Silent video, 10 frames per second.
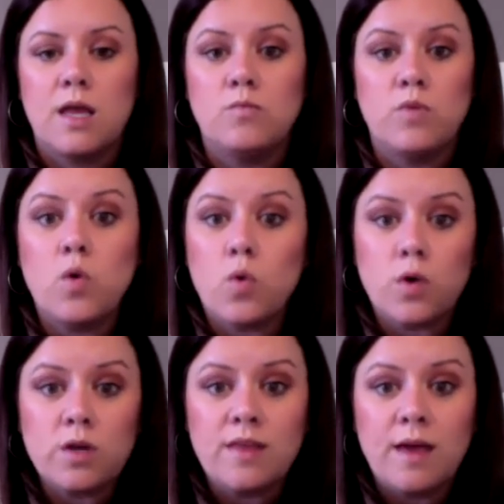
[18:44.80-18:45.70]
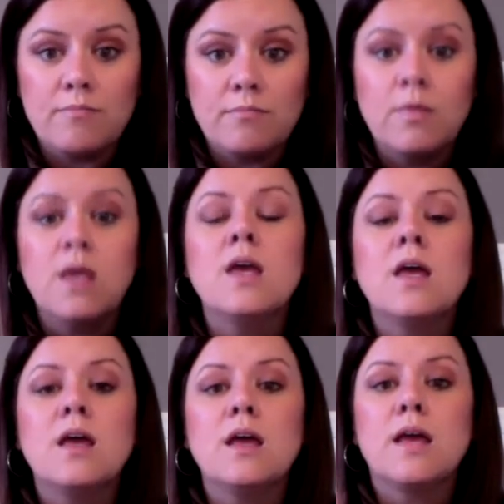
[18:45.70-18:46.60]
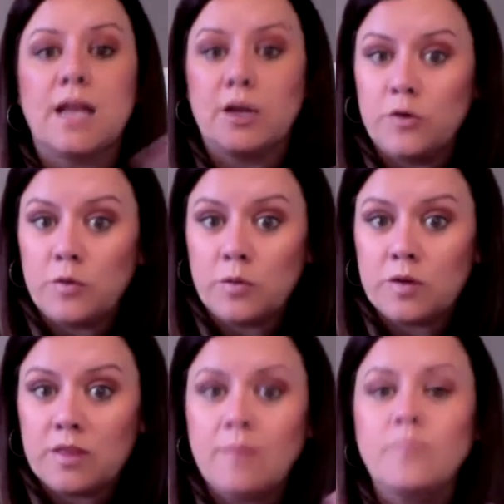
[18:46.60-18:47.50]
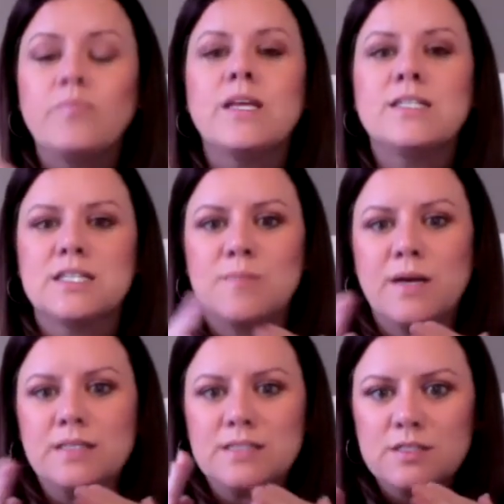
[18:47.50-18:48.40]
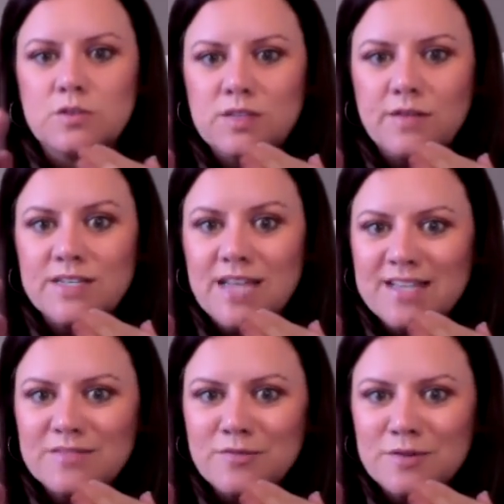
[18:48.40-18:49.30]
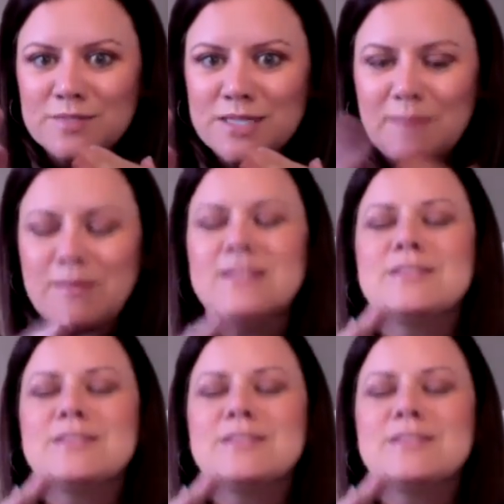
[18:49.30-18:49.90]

we ordered them and I knew to order them, it takes about 6 or 7 days for them to come in.